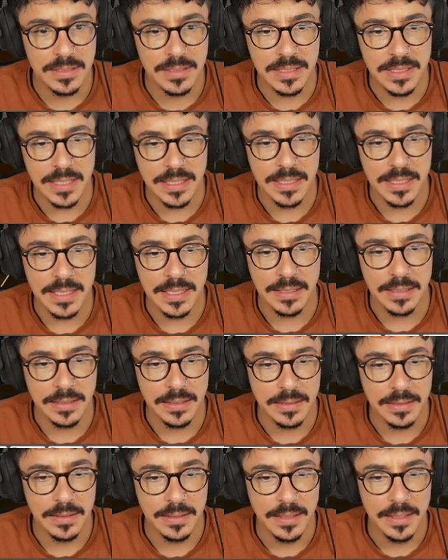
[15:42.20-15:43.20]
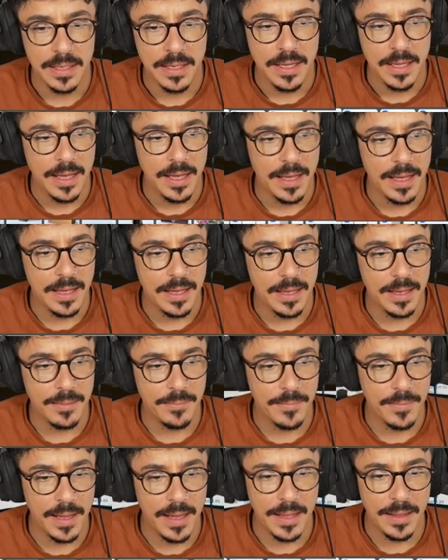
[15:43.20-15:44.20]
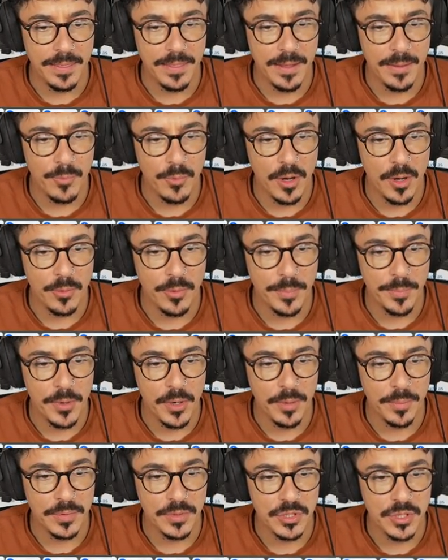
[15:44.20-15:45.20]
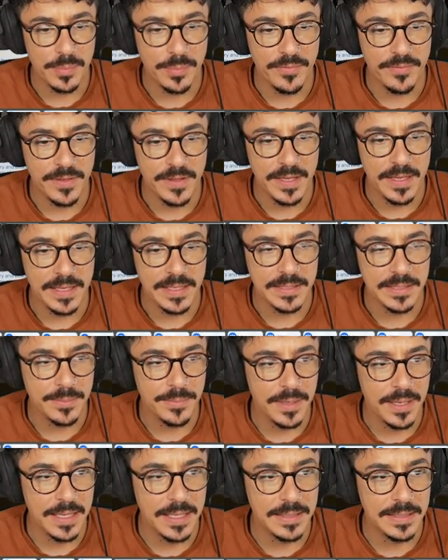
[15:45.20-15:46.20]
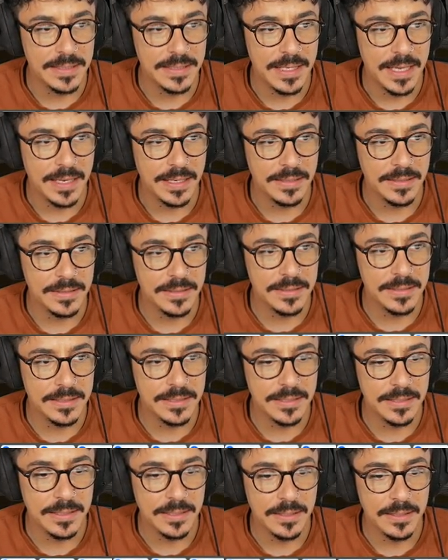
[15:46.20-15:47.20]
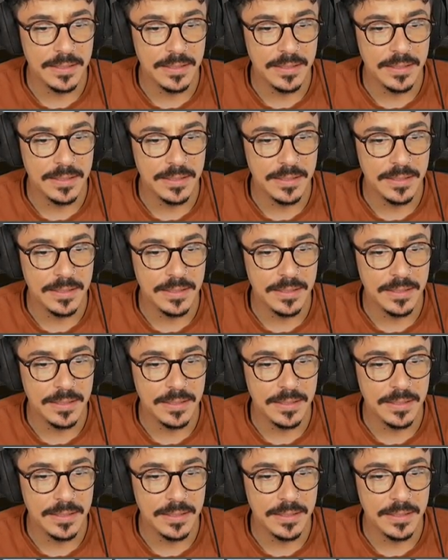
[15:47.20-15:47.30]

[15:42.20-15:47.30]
Done Um, and then what I want to put up on top of it is some incense,